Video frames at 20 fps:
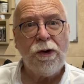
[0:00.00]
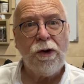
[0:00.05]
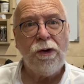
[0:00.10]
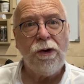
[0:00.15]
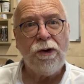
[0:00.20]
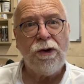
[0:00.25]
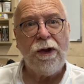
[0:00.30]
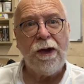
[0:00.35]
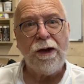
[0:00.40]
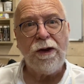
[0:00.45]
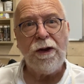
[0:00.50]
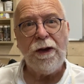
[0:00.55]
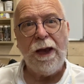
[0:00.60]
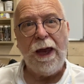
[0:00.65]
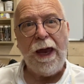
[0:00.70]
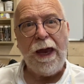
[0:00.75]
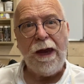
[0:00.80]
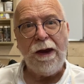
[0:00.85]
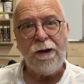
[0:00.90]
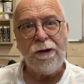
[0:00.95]
and 6
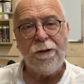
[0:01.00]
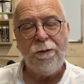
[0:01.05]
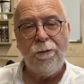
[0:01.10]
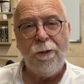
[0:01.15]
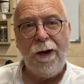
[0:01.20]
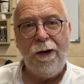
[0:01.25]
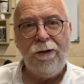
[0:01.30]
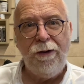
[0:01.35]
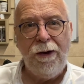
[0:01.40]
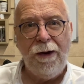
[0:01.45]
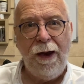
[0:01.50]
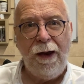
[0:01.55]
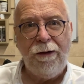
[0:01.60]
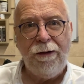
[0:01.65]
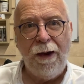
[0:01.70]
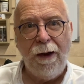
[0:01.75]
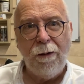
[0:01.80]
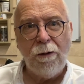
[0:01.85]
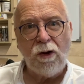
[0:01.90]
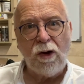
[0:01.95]
layers and waiting 8
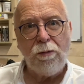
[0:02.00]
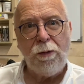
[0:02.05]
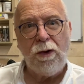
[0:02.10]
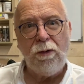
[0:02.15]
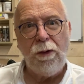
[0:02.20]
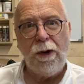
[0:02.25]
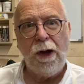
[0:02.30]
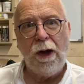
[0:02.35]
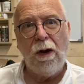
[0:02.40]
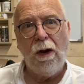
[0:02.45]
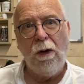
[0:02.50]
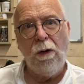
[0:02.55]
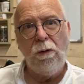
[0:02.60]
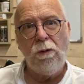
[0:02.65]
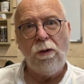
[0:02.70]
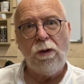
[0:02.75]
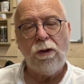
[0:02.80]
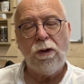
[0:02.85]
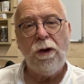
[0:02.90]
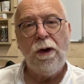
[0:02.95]
hours between
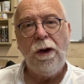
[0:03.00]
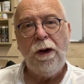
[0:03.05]
coats.